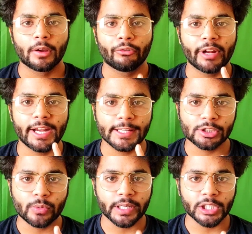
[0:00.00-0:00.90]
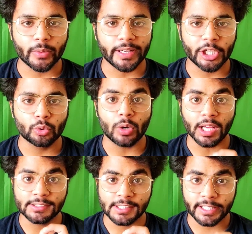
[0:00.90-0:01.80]
When NEST 2022
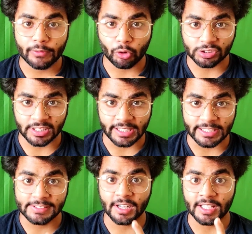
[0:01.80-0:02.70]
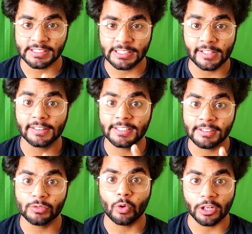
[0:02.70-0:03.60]
answer key was released last year, this
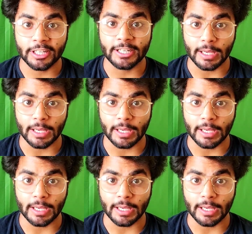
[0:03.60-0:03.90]
is what had